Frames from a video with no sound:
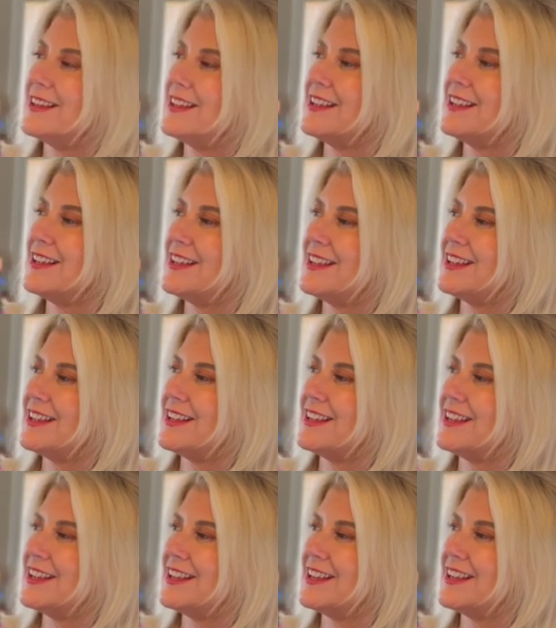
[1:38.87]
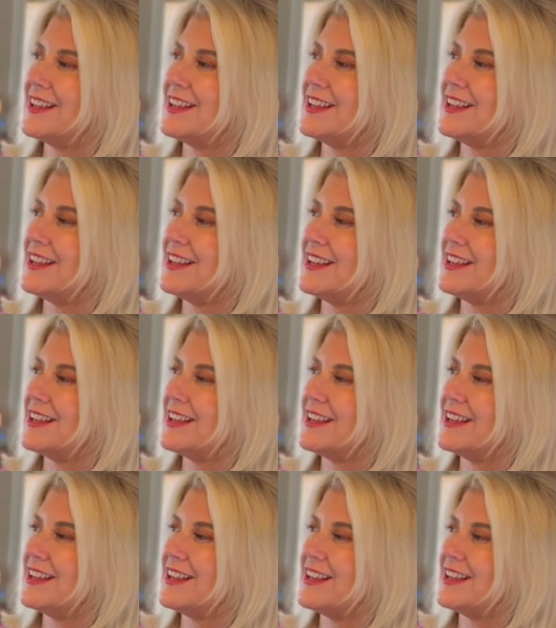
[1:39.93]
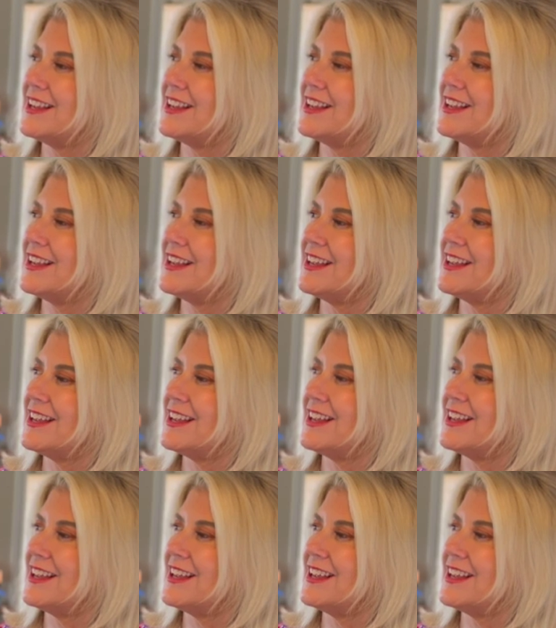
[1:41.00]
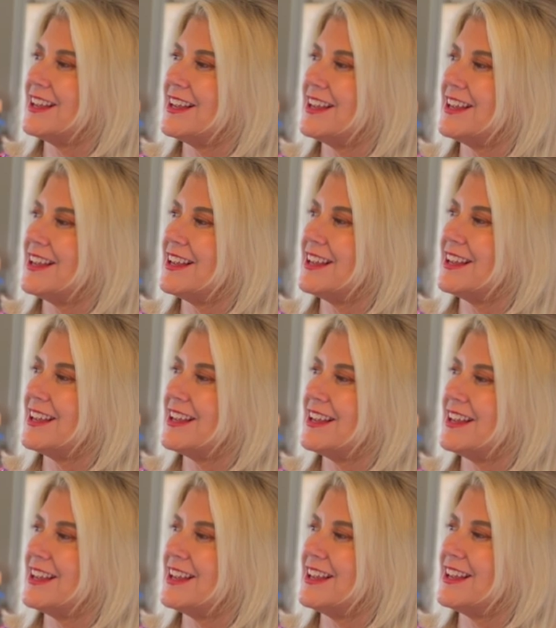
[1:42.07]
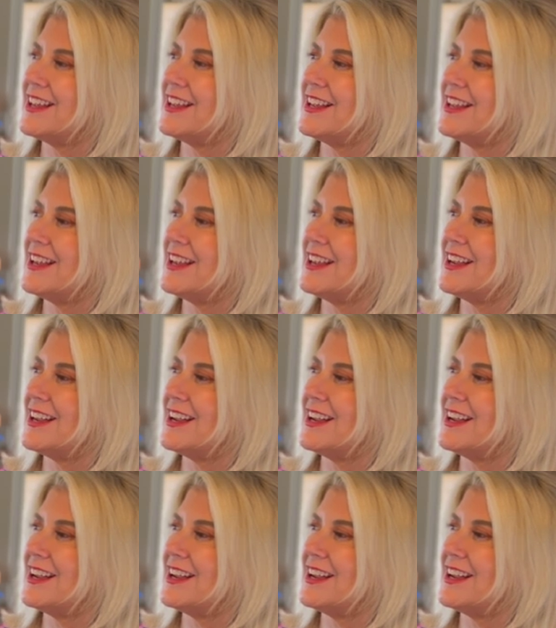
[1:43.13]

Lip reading: The person shown says nothing.